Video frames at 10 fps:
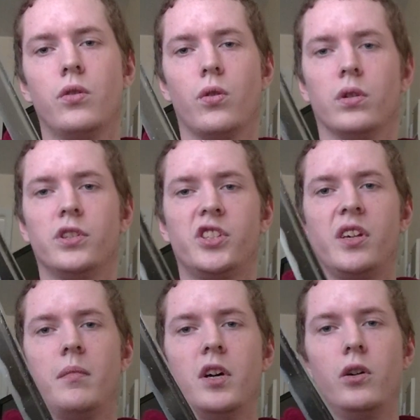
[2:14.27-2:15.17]
or
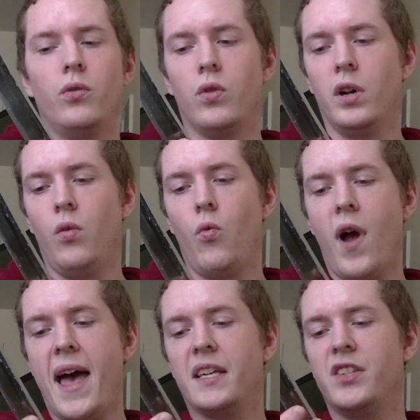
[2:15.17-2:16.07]
somewhat
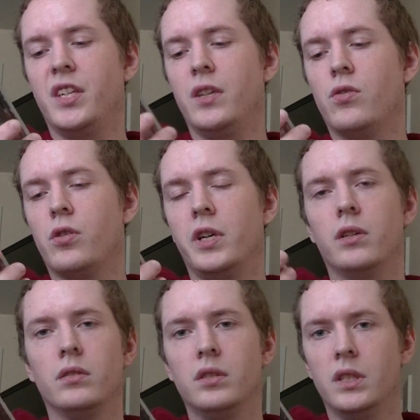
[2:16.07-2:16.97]
waxy
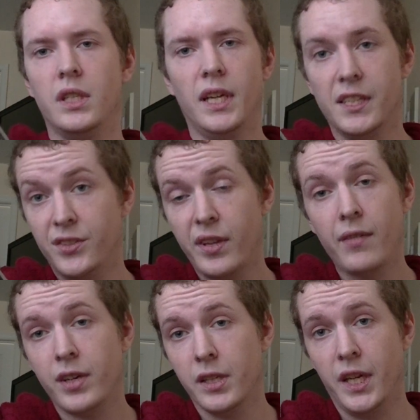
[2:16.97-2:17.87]
oil, is
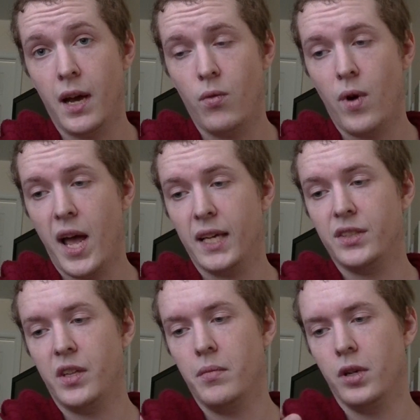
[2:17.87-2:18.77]
definitely not
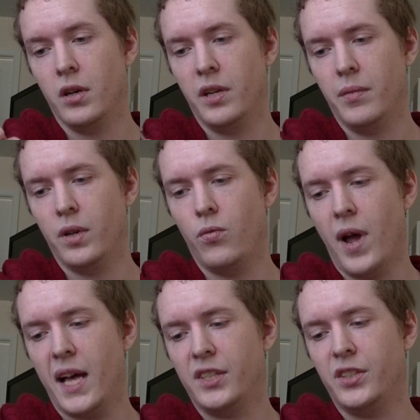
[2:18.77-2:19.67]
wax they put on it, but a
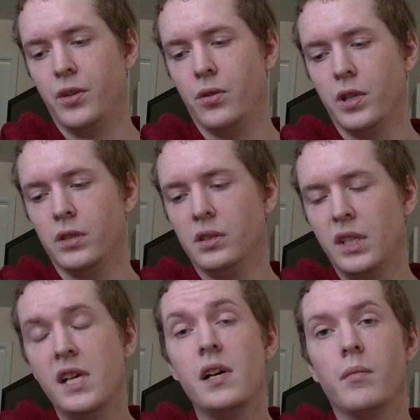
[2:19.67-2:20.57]
waxy oil,
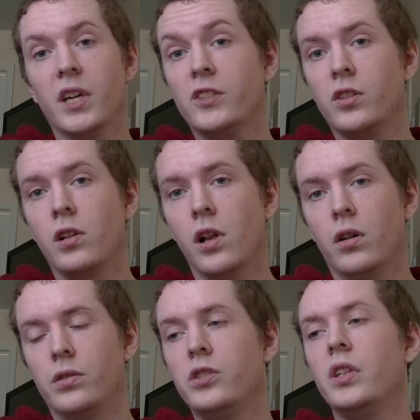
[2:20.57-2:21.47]
but it's
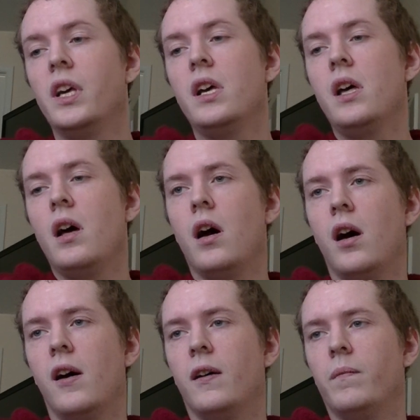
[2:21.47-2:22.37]
close.
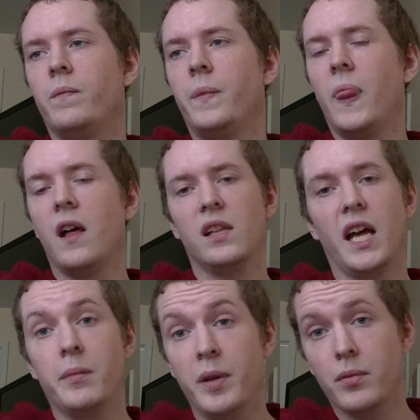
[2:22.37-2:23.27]
A
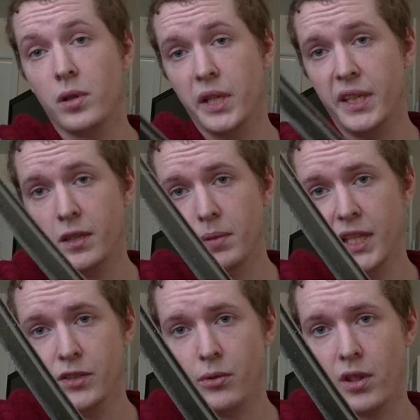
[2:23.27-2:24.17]
lot of people clean their
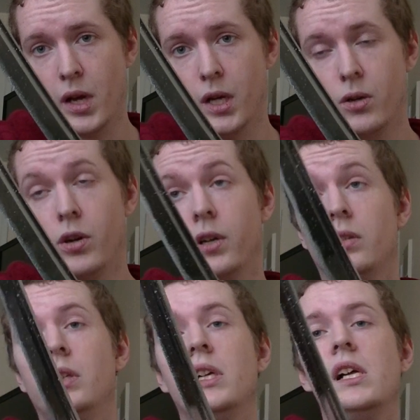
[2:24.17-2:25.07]
blades with gun
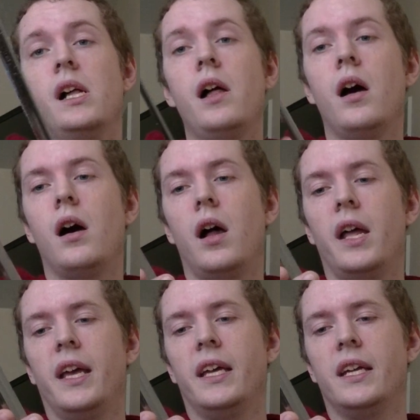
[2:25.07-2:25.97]
oil.
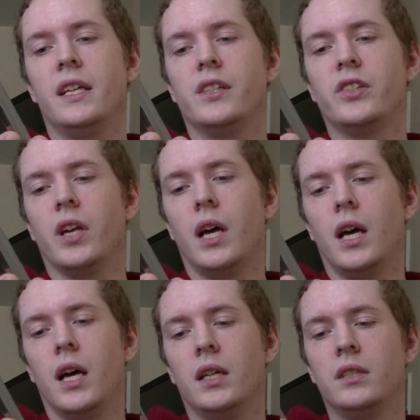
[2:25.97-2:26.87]
It is,
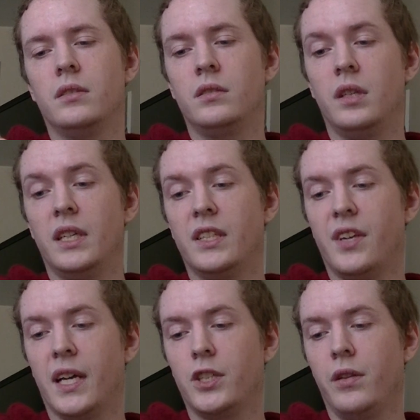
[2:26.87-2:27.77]
it's
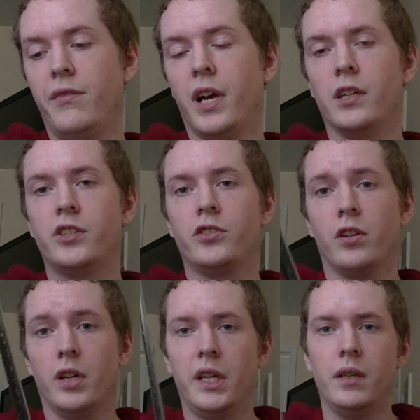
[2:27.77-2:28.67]
actually very
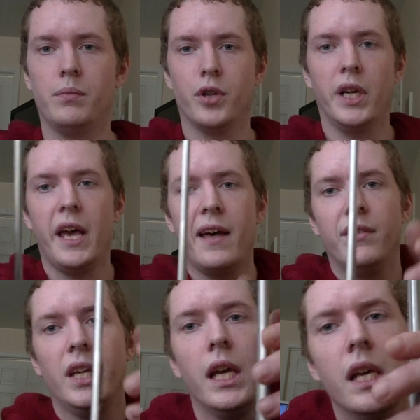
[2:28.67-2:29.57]
sturdy, pretty
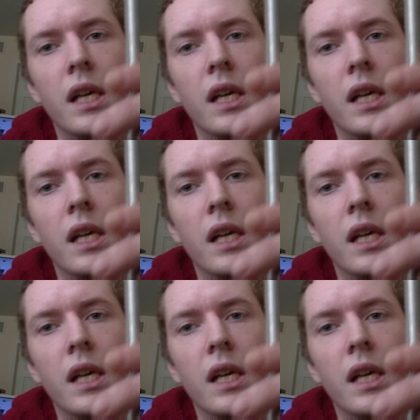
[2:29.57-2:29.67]
heavy.